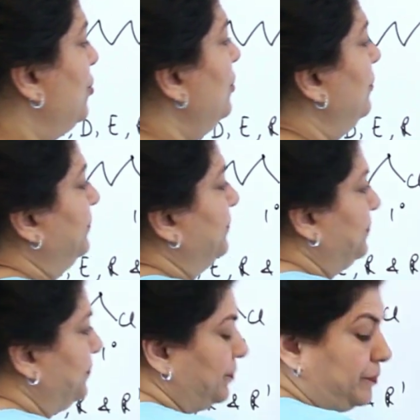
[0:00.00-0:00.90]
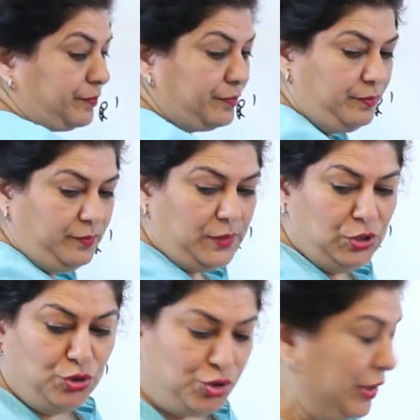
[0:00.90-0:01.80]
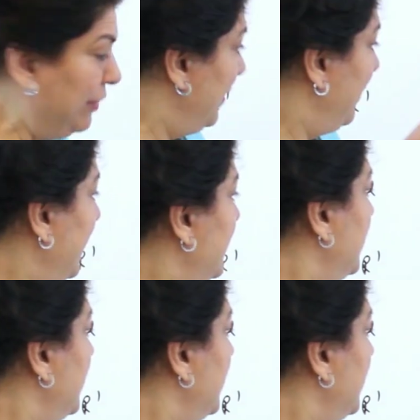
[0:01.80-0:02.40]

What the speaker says: too. Usually we write